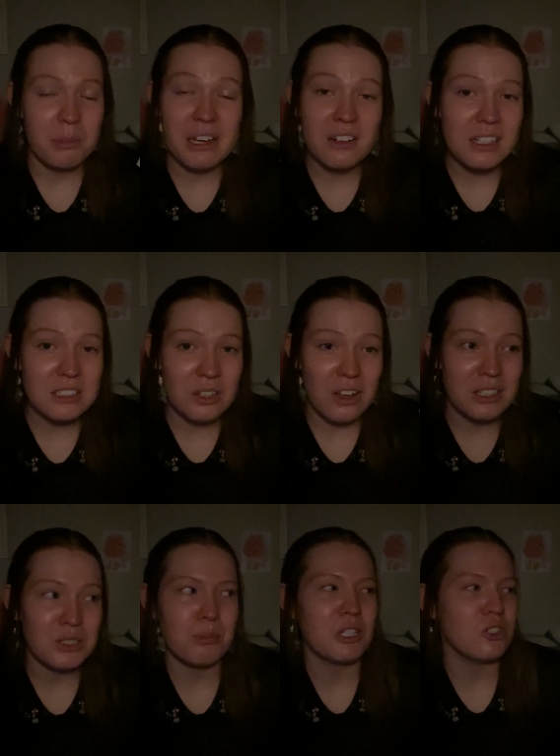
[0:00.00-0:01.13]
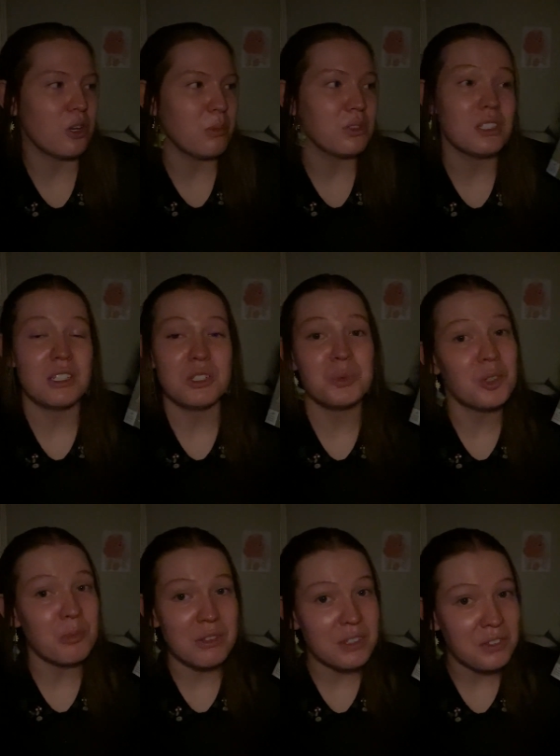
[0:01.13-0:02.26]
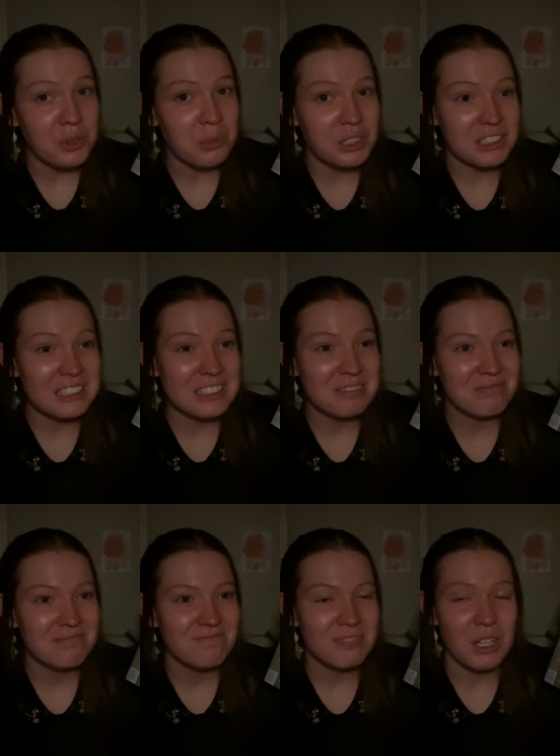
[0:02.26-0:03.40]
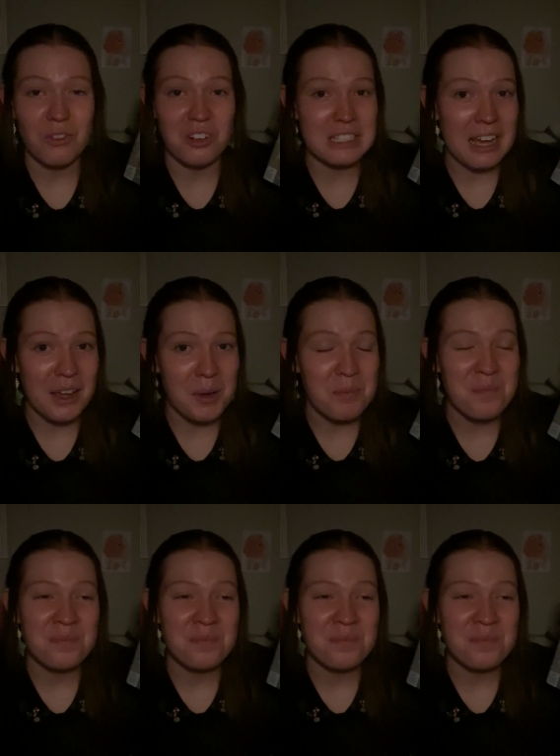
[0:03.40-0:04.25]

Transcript: Paradise Lost by John Milton is one of my favorite books of all time.